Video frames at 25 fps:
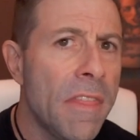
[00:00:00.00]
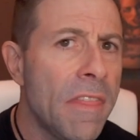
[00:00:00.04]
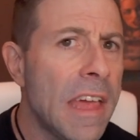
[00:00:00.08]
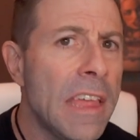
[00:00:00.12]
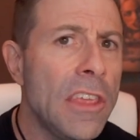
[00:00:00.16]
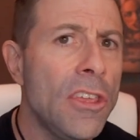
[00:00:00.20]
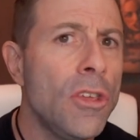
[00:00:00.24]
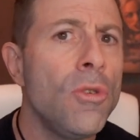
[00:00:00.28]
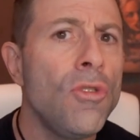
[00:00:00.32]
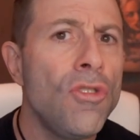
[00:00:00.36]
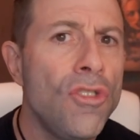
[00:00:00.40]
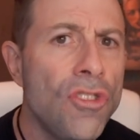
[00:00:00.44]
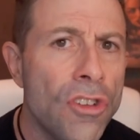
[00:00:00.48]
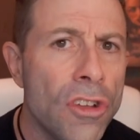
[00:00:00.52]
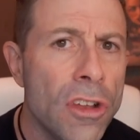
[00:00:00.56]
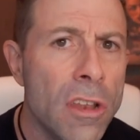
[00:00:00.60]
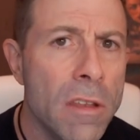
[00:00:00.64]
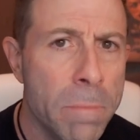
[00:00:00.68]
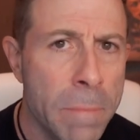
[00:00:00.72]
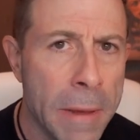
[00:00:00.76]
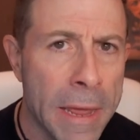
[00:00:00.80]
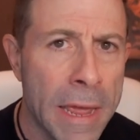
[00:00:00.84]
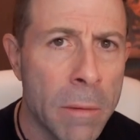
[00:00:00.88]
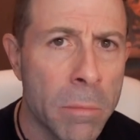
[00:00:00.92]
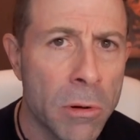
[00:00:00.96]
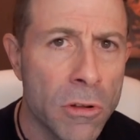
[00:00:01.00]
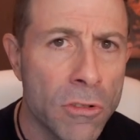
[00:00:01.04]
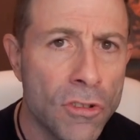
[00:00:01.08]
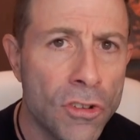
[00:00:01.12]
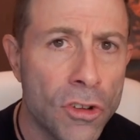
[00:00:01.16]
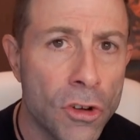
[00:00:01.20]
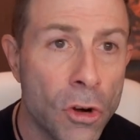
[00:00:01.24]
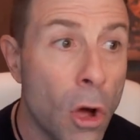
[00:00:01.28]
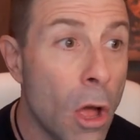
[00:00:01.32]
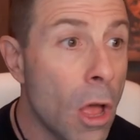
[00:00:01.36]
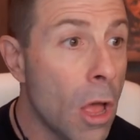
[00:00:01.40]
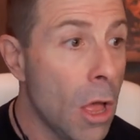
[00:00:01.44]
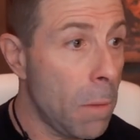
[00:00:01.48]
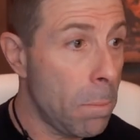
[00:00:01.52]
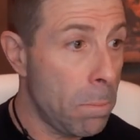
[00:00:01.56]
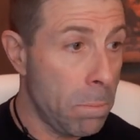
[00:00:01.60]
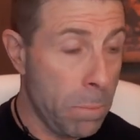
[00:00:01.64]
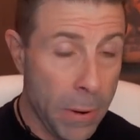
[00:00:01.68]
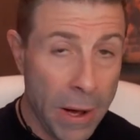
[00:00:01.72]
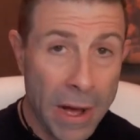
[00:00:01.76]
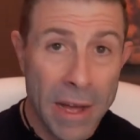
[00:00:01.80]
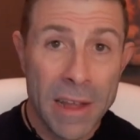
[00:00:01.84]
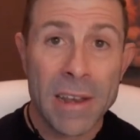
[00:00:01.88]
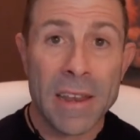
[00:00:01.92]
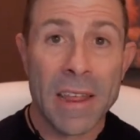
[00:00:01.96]
that you shouldn't be able to,
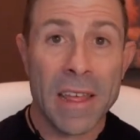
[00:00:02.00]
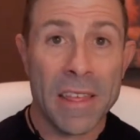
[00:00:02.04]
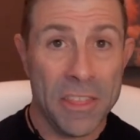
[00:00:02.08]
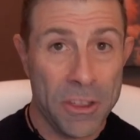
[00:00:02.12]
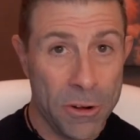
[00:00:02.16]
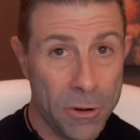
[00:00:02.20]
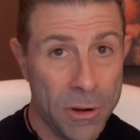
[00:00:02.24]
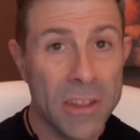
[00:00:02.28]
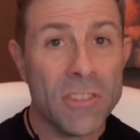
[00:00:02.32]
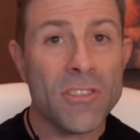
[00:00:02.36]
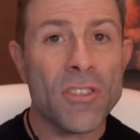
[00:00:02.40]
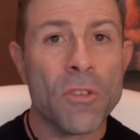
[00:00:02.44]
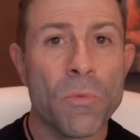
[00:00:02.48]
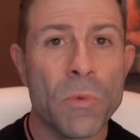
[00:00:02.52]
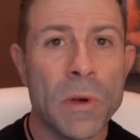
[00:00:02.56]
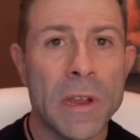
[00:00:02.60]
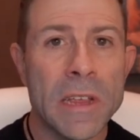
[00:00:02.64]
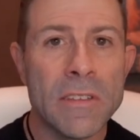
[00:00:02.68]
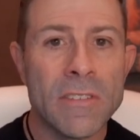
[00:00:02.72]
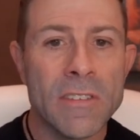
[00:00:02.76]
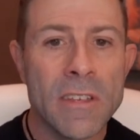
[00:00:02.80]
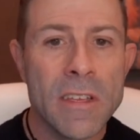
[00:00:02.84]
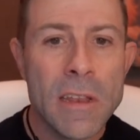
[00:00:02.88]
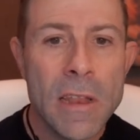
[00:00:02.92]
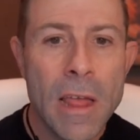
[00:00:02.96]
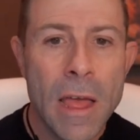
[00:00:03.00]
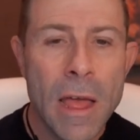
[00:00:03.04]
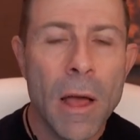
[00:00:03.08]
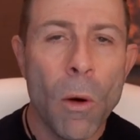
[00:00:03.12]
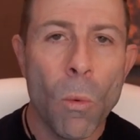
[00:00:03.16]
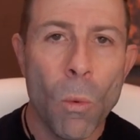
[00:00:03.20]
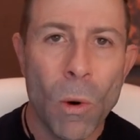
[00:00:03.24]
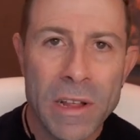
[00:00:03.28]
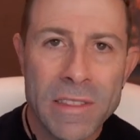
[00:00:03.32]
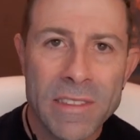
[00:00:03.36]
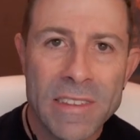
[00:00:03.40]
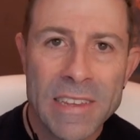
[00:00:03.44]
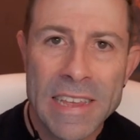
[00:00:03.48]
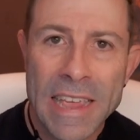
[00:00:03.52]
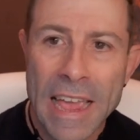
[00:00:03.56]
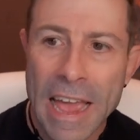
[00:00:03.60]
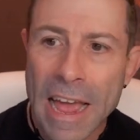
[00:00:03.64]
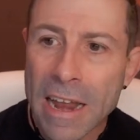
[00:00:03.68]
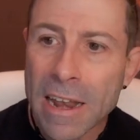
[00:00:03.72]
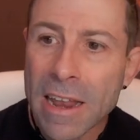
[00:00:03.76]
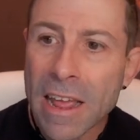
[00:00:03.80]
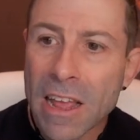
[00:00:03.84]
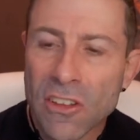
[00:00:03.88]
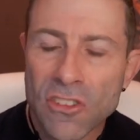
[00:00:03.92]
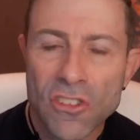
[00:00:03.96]
but there is a reason, once
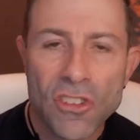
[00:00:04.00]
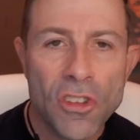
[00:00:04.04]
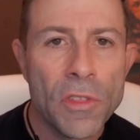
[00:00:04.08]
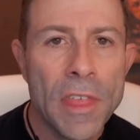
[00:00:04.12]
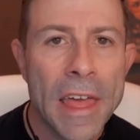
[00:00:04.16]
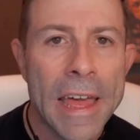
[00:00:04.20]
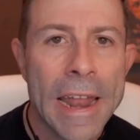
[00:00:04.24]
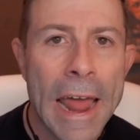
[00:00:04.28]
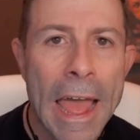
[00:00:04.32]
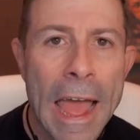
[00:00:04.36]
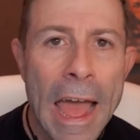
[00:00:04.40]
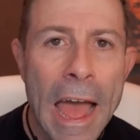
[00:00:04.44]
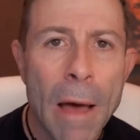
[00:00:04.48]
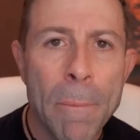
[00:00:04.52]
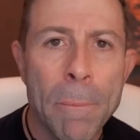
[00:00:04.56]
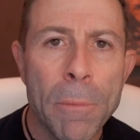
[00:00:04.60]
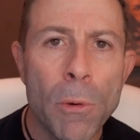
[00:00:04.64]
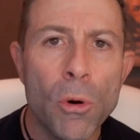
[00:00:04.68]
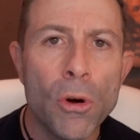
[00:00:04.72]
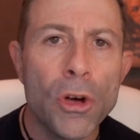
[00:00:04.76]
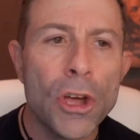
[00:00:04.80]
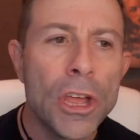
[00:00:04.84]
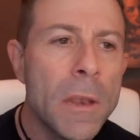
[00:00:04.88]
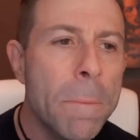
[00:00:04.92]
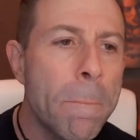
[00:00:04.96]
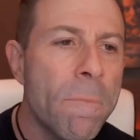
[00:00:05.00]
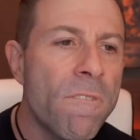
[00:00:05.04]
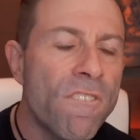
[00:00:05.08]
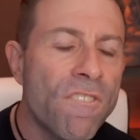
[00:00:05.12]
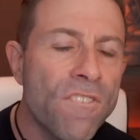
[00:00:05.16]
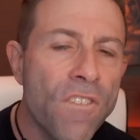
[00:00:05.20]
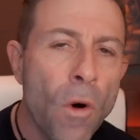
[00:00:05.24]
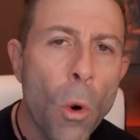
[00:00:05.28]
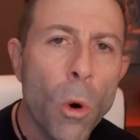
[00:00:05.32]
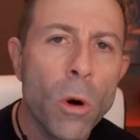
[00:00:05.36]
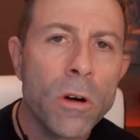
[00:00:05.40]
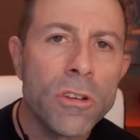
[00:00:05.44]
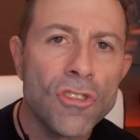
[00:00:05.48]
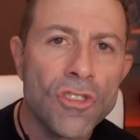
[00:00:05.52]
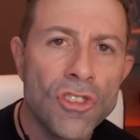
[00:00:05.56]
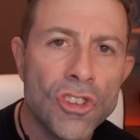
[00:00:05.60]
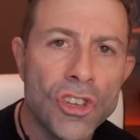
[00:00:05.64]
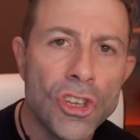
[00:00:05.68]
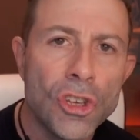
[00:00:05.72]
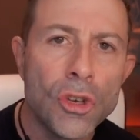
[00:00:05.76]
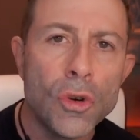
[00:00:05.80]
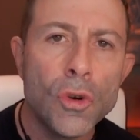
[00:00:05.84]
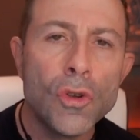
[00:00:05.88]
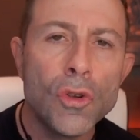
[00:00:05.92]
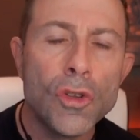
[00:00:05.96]
again, so that Apple can force
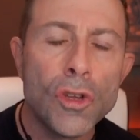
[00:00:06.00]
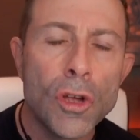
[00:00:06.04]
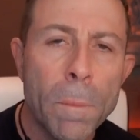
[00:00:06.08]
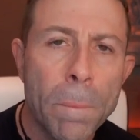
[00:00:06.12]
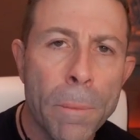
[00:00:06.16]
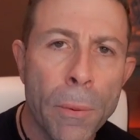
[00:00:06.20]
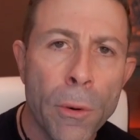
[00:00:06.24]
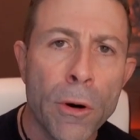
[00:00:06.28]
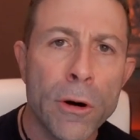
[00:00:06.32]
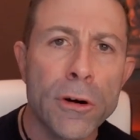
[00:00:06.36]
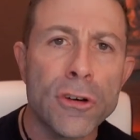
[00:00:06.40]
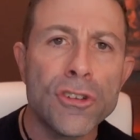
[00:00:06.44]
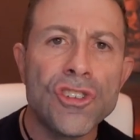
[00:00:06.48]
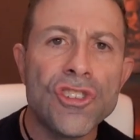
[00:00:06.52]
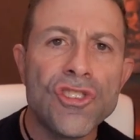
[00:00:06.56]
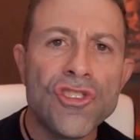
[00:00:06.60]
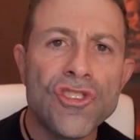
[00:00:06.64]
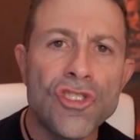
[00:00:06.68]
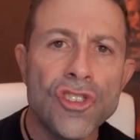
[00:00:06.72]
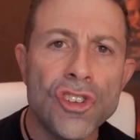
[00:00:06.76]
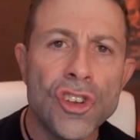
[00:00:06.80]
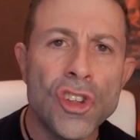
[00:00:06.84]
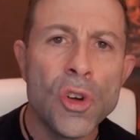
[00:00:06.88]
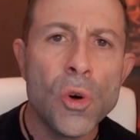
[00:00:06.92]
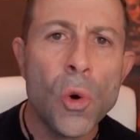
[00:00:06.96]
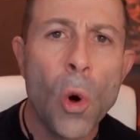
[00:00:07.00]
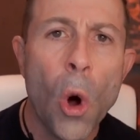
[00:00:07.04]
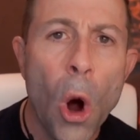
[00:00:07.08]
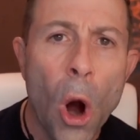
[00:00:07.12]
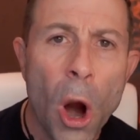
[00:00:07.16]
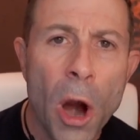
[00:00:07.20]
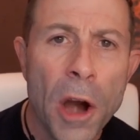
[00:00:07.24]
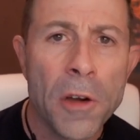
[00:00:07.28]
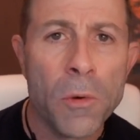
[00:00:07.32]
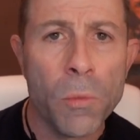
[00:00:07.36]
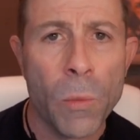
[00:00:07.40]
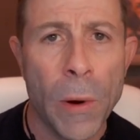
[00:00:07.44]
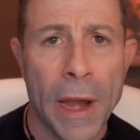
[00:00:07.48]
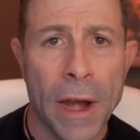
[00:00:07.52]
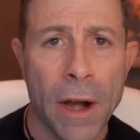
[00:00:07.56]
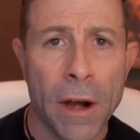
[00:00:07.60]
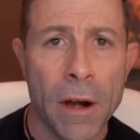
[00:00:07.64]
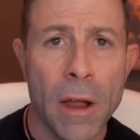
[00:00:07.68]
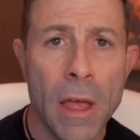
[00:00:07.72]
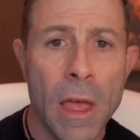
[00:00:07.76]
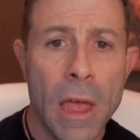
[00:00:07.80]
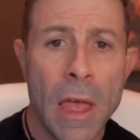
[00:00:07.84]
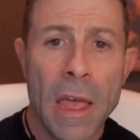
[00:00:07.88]
you to purchase new hardware.